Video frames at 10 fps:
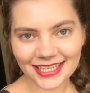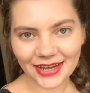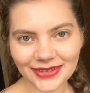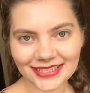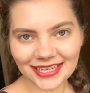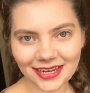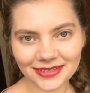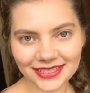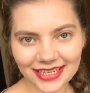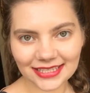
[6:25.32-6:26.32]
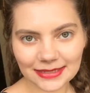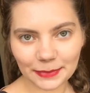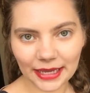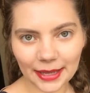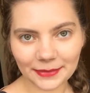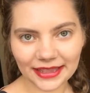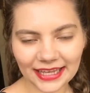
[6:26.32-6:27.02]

So it's now 6 p.m.